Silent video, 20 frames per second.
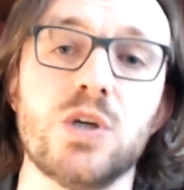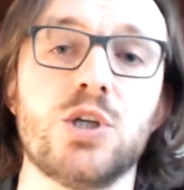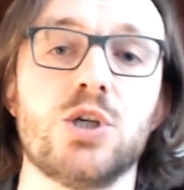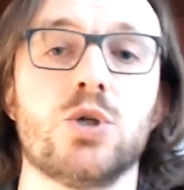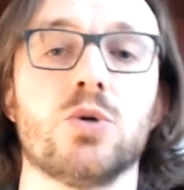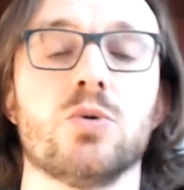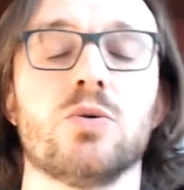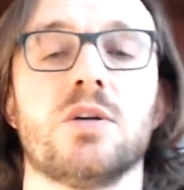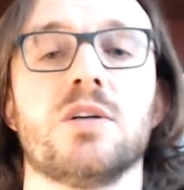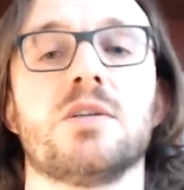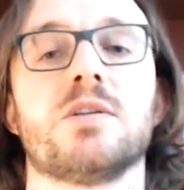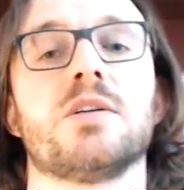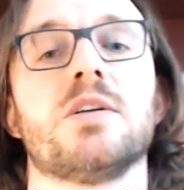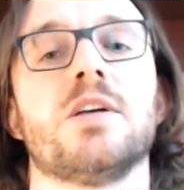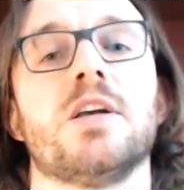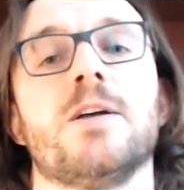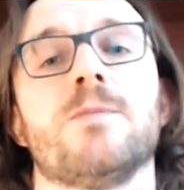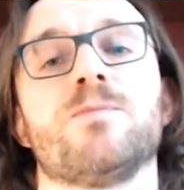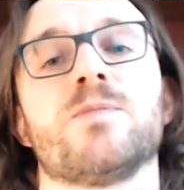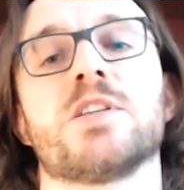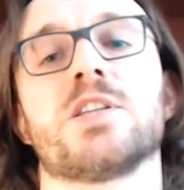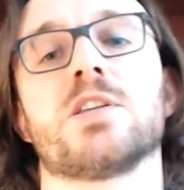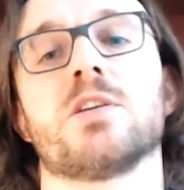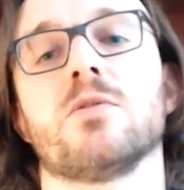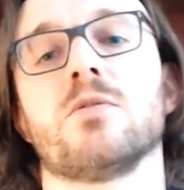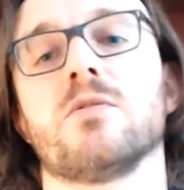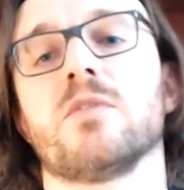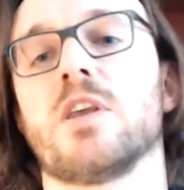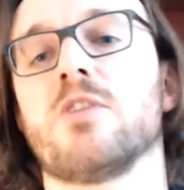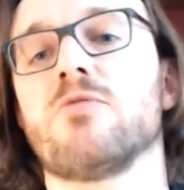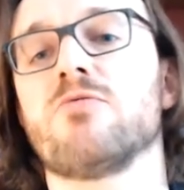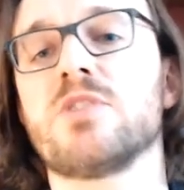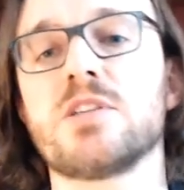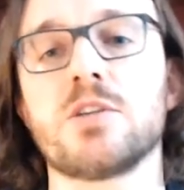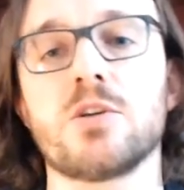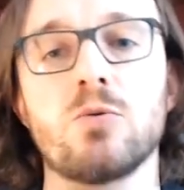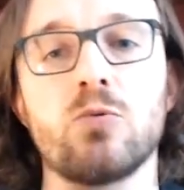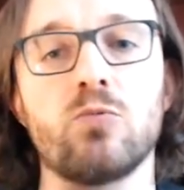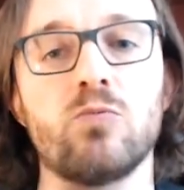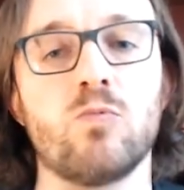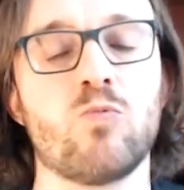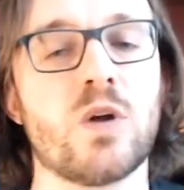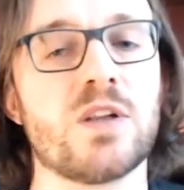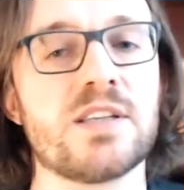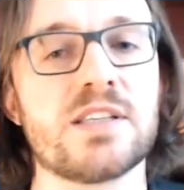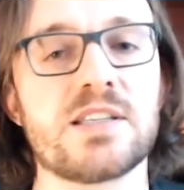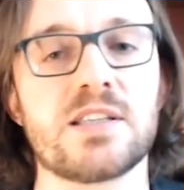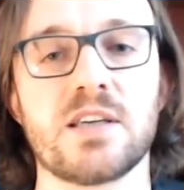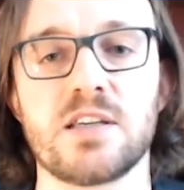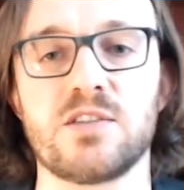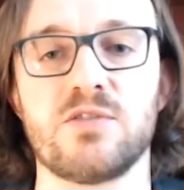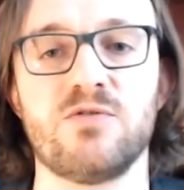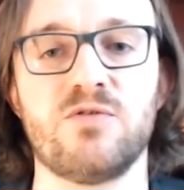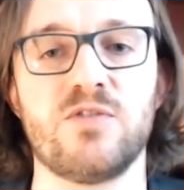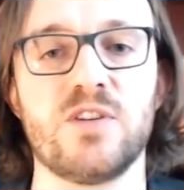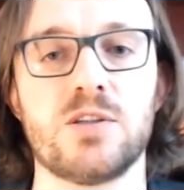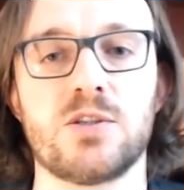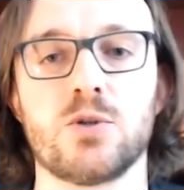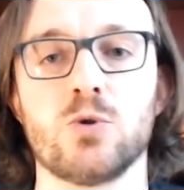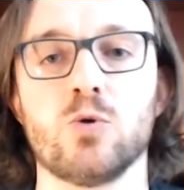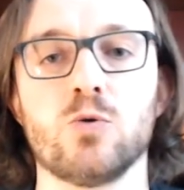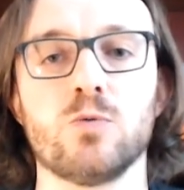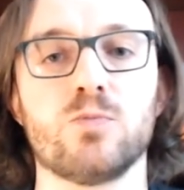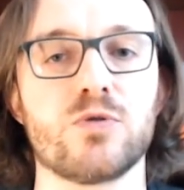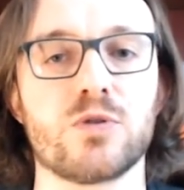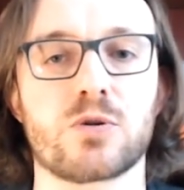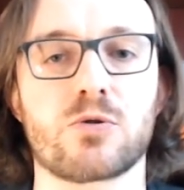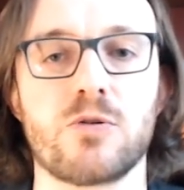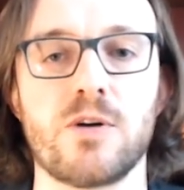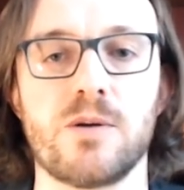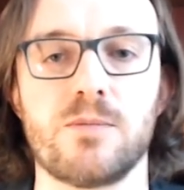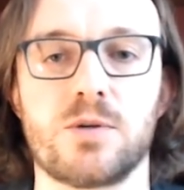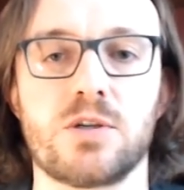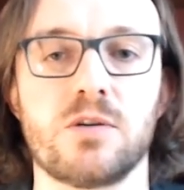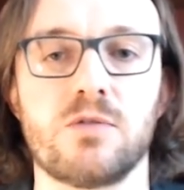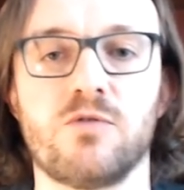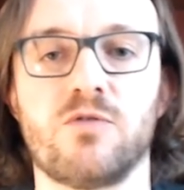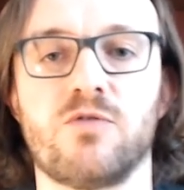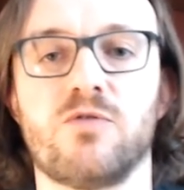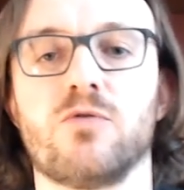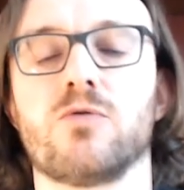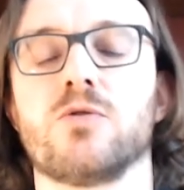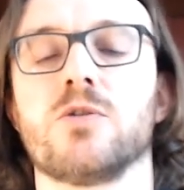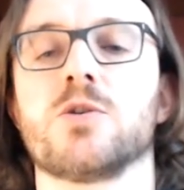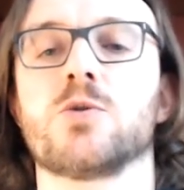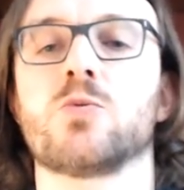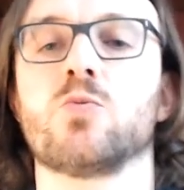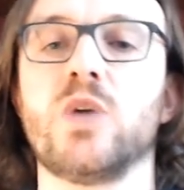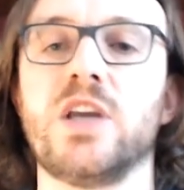enjoy it. So there isn't a one-size-fits-all prescription for us.